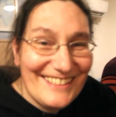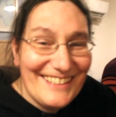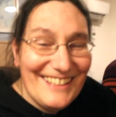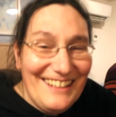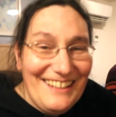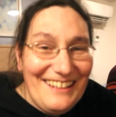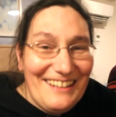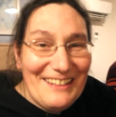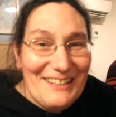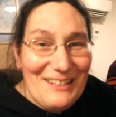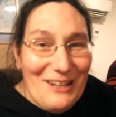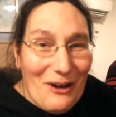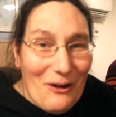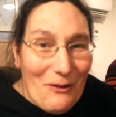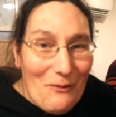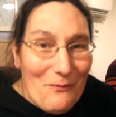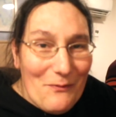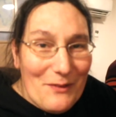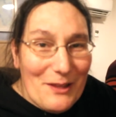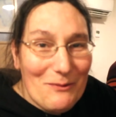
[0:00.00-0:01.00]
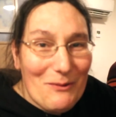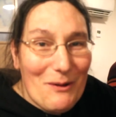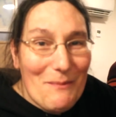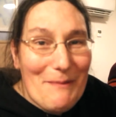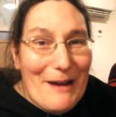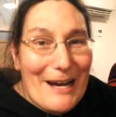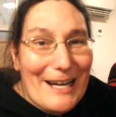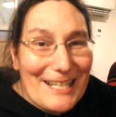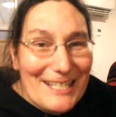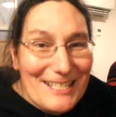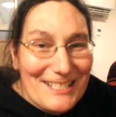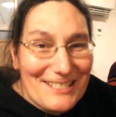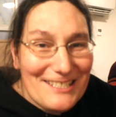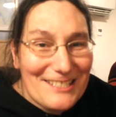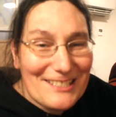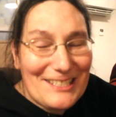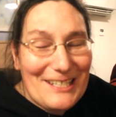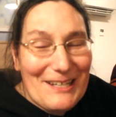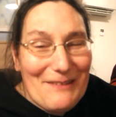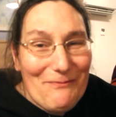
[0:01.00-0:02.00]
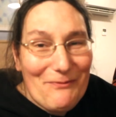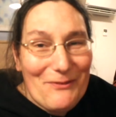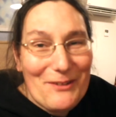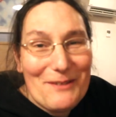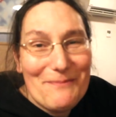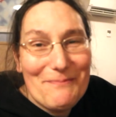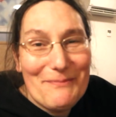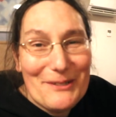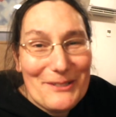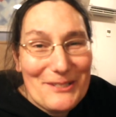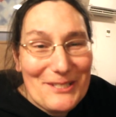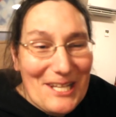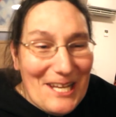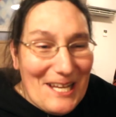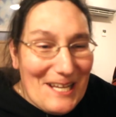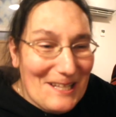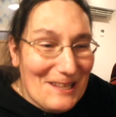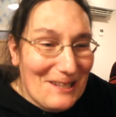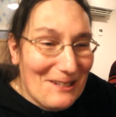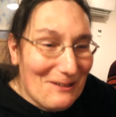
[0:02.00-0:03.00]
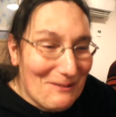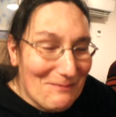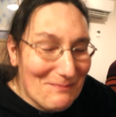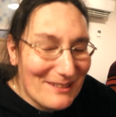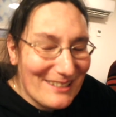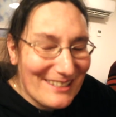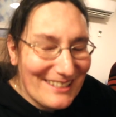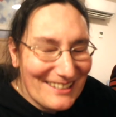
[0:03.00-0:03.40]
And hopefully we're back in time for the Monday Club.